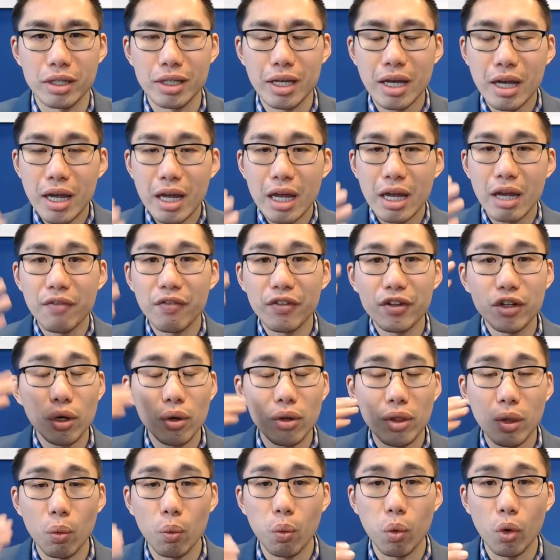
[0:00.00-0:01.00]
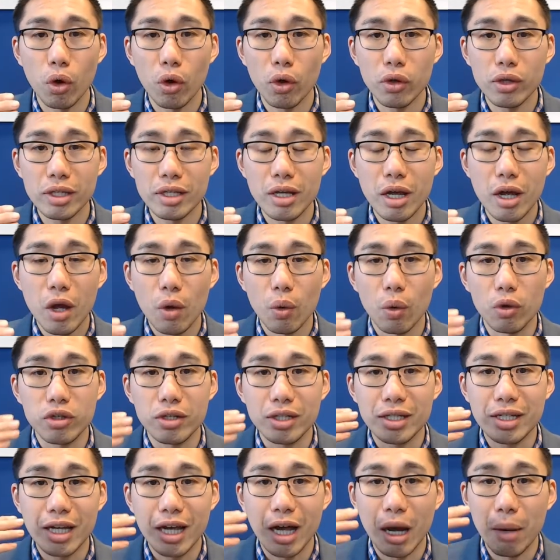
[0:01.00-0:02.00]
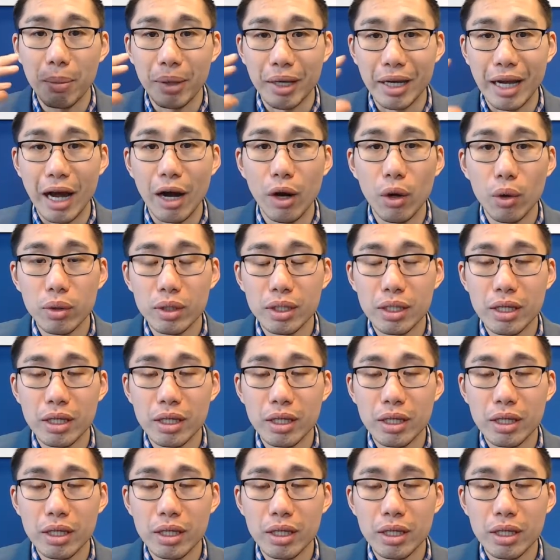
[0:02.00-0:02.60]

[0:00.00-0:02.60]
Even though the words were just coming out,